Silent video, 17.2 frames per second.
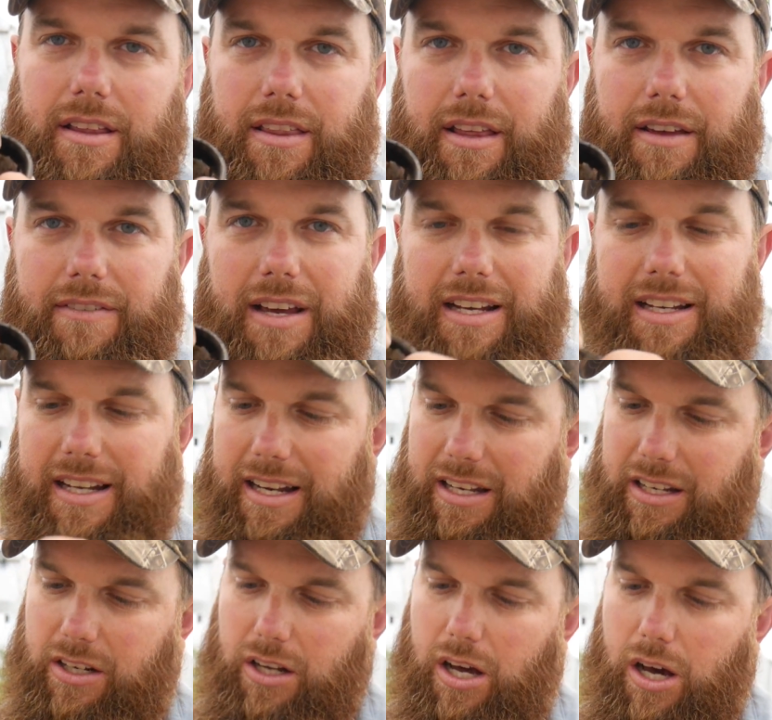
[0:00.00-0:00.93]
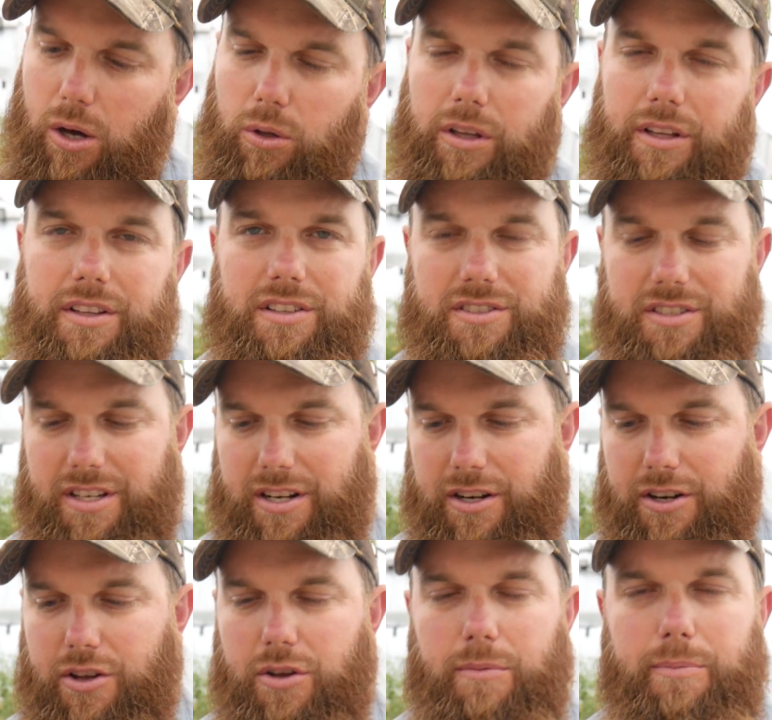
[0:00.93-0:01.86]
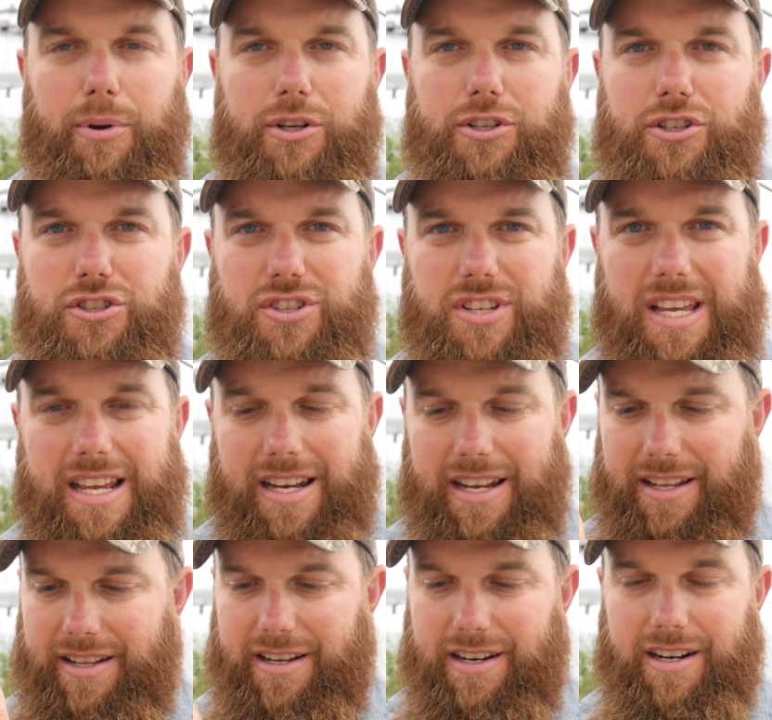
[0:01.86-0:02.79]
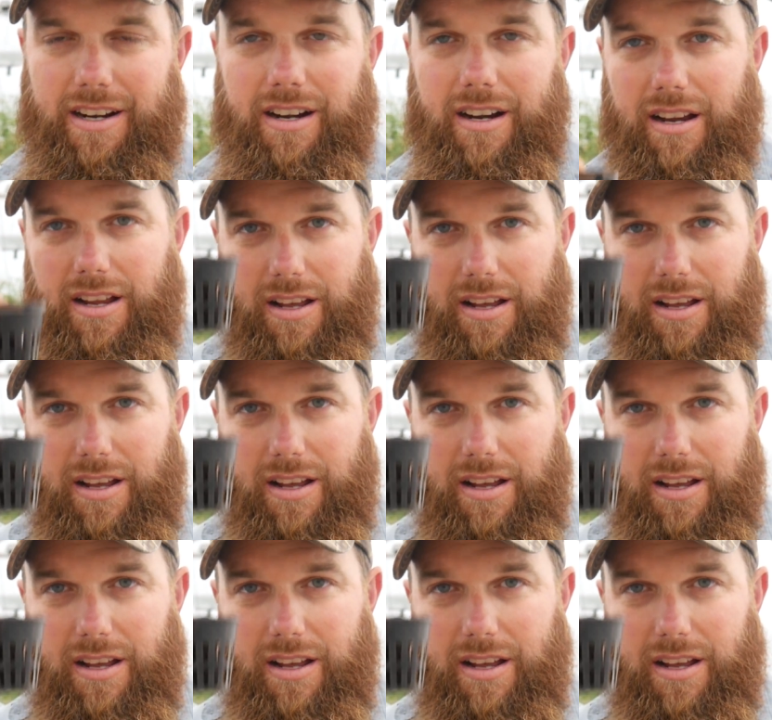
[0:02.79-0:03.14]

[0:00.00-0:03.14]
They've got that little hole in the center. You can put your seed in there